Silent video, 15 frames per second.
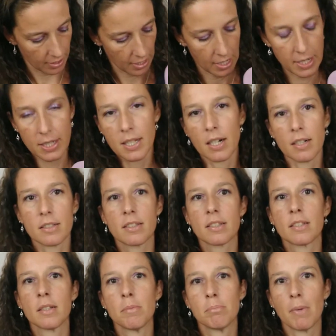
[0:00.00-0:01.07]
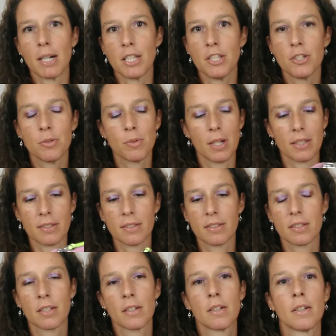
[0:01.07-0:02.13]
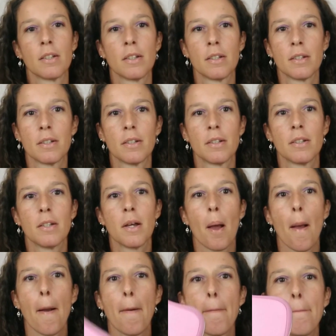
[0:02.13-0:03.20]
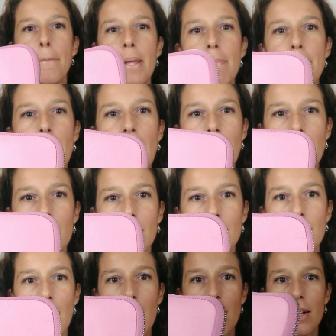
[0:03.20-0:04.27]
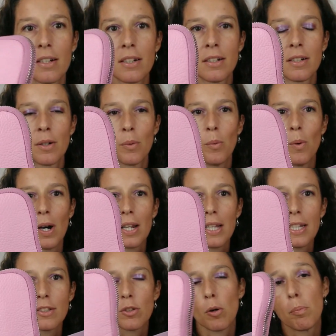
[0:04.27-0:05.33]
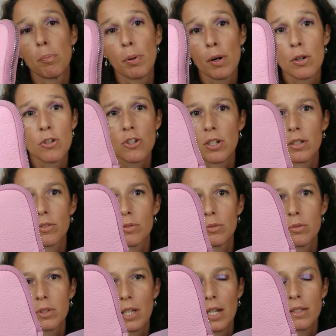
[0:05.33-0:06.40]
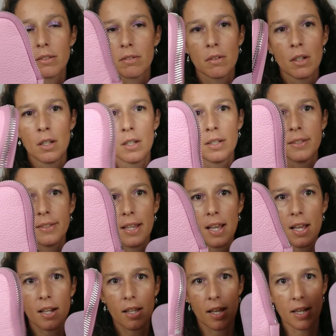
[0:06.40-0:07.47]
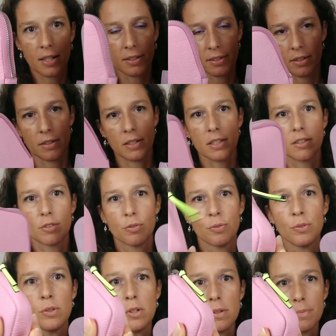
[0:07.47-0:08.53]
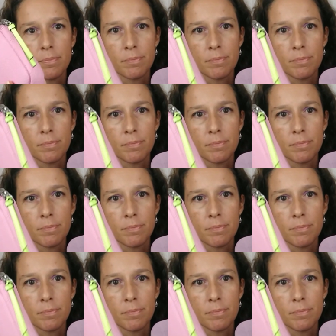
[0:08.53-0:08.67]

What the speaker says: I got my newest Bimba Lola wallet or pouch, as you can tell, and it's full.